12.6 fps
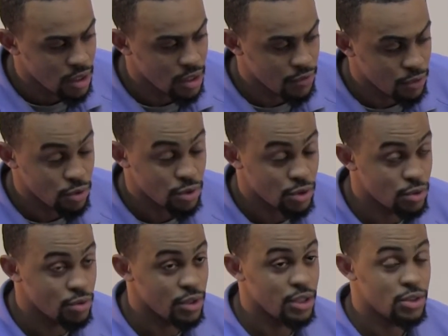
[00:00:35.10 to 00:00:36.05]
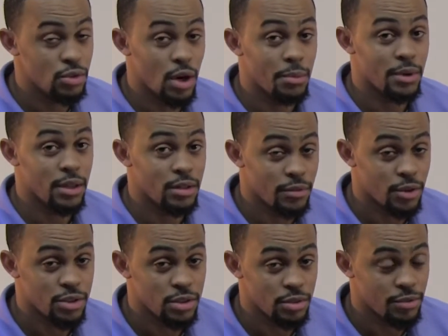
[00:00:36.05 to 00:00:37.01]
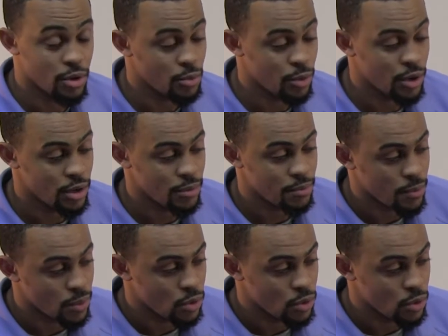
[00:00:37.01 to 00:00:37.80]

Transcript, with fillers: If you do need to update the version of firmware,